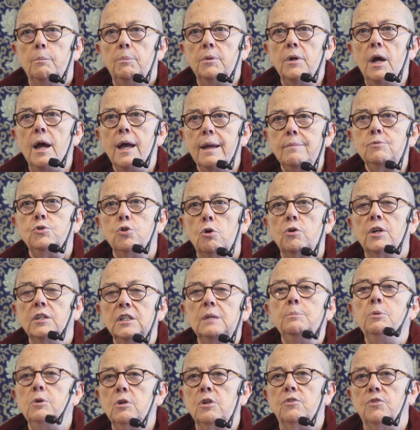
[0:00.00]
But I am talking
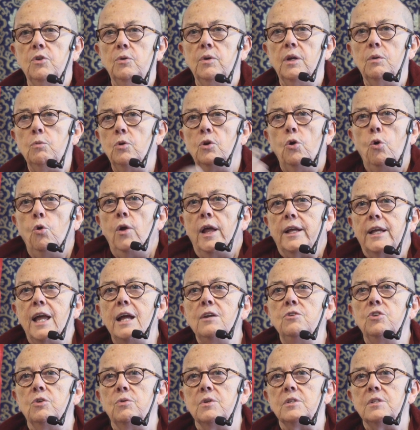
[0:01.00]
the Buddhist view here. Well, all I
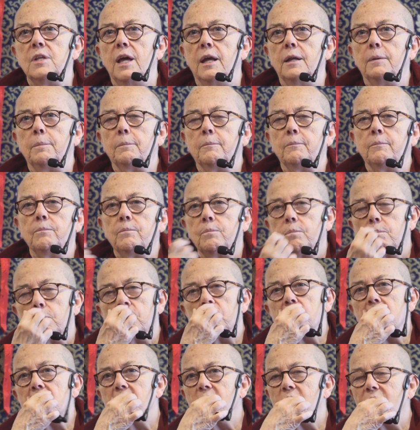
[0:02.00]
can do is that.
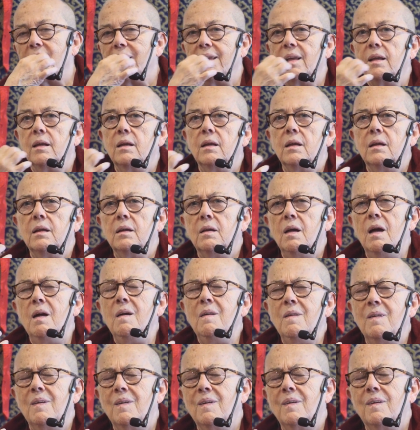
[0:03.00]

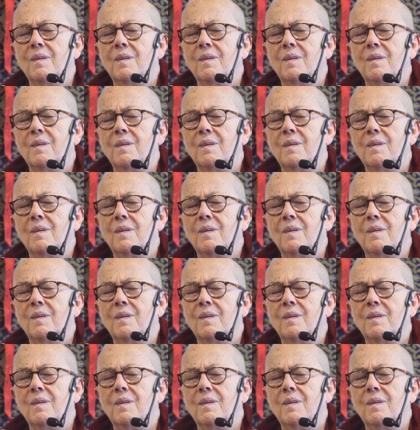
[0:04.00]
huh?